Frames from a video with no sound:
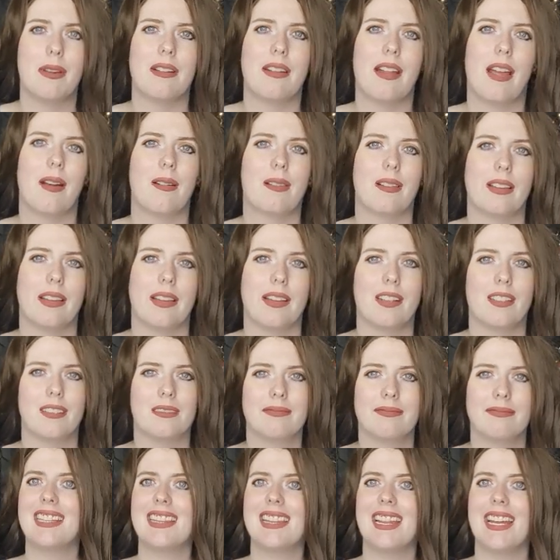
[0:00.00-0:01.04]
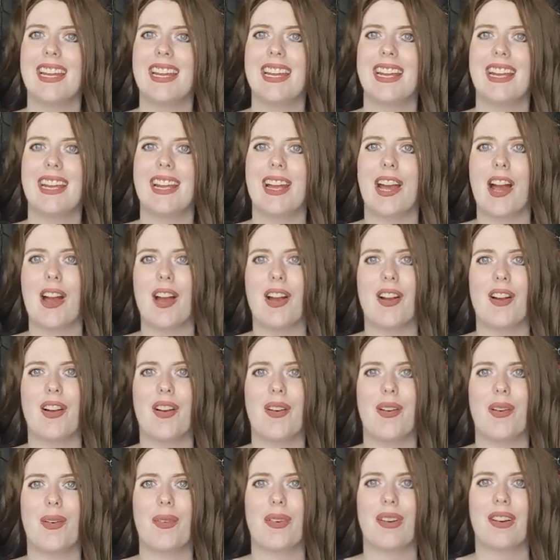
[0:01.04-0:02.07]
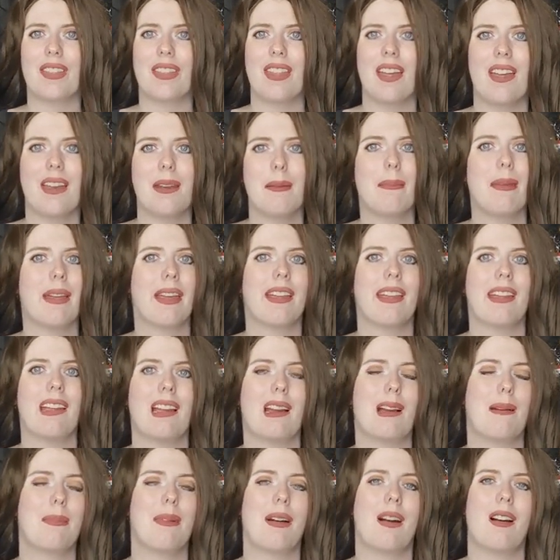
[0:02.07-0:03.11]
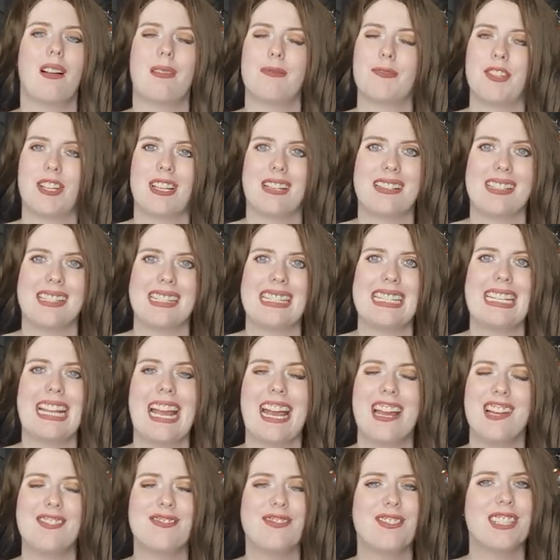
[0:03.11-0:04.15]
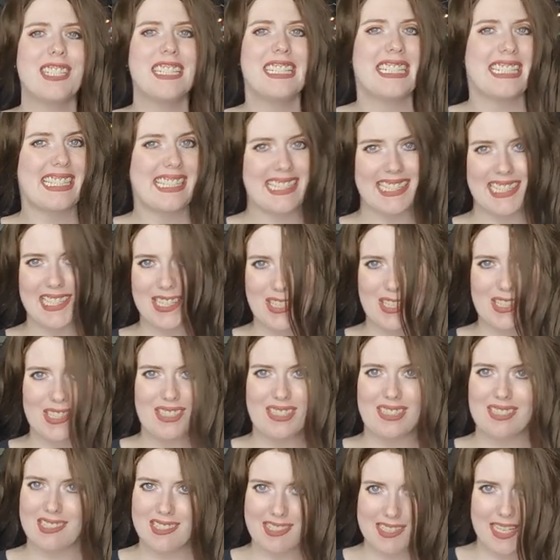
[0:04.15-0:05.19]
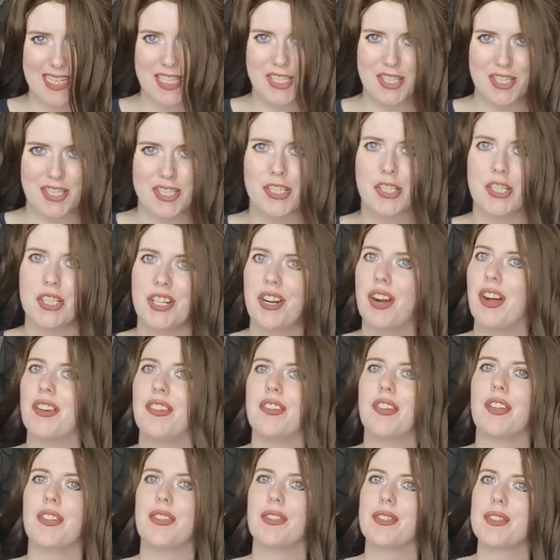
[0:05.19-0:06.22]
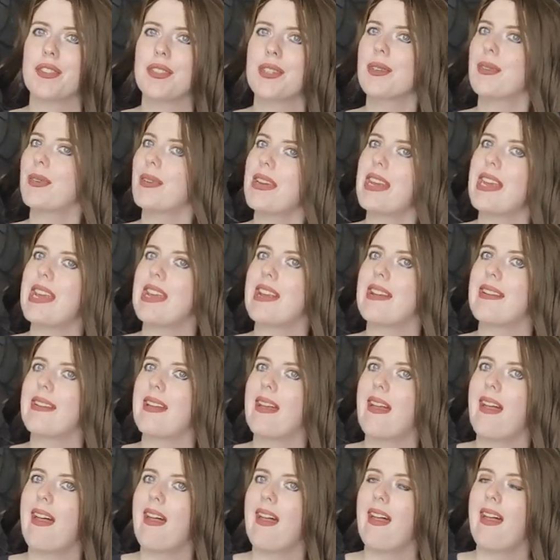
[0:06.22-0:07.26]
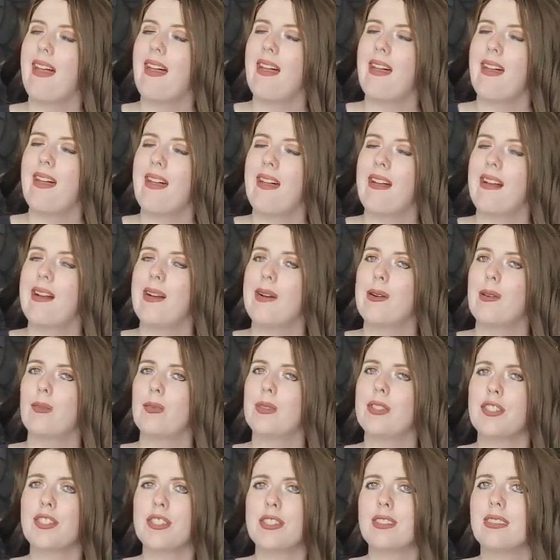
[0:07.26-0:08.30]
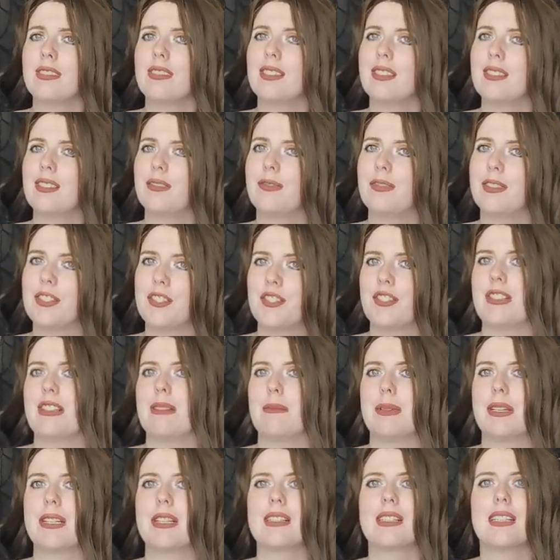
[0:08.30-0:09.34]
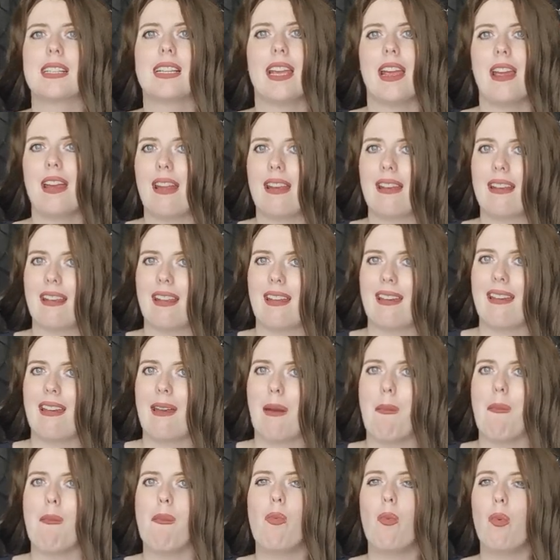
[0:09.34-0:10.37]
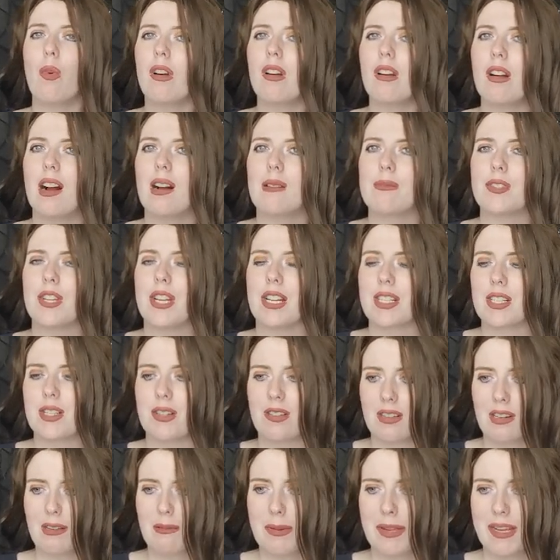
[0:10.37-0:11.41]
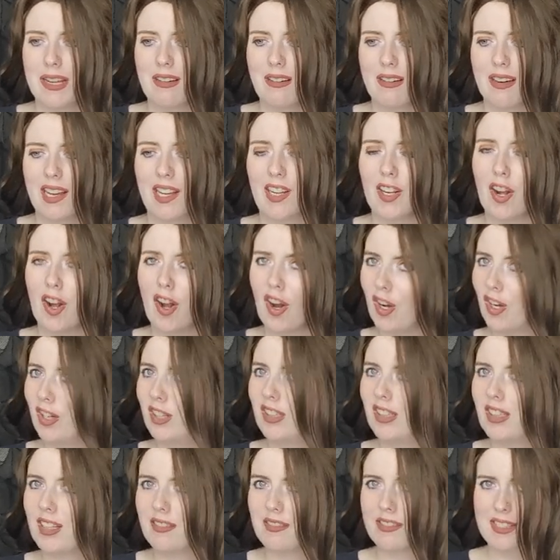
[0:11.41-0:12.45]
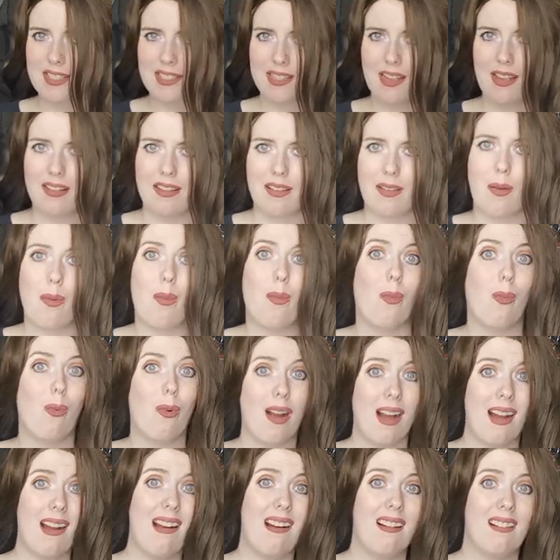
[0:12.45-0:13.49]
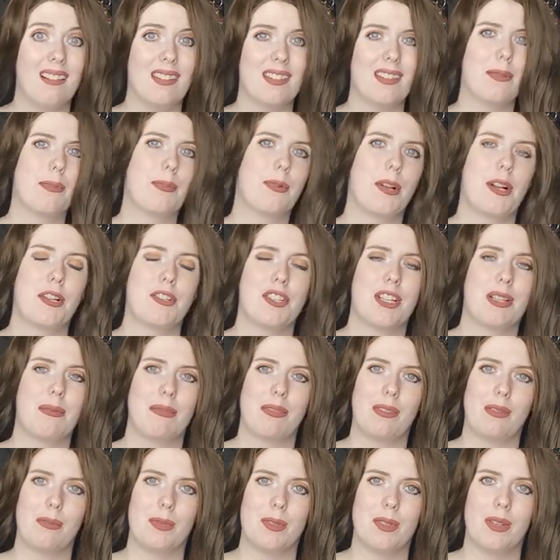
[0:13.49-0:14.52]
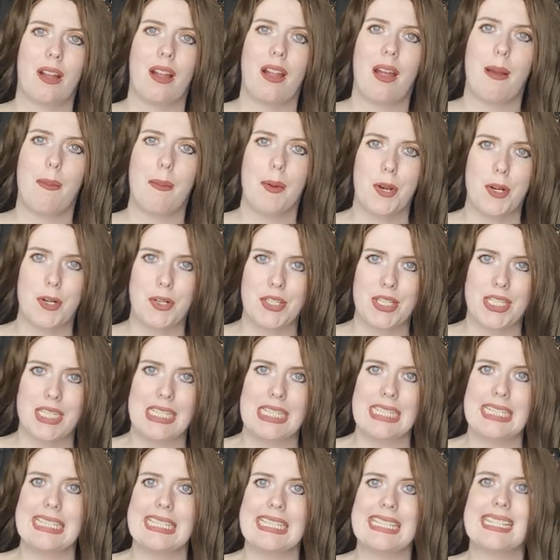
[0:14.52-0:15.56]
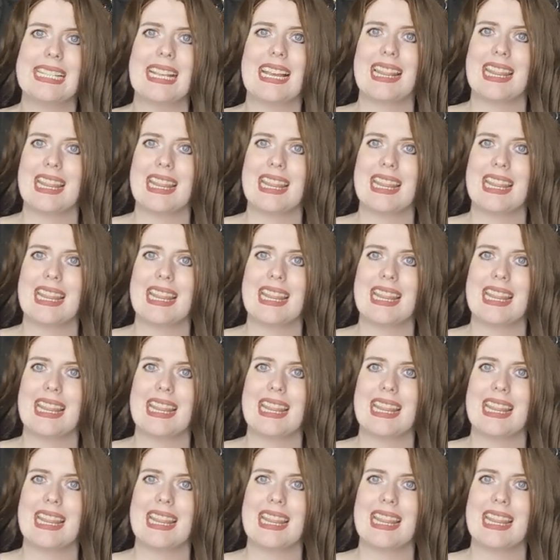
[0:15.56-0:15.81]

hour later, they were then picking up objects in every single sector on the screen, which is a little fishy because, again, more objects are appearing all of a sudden while the Project Blue Book person is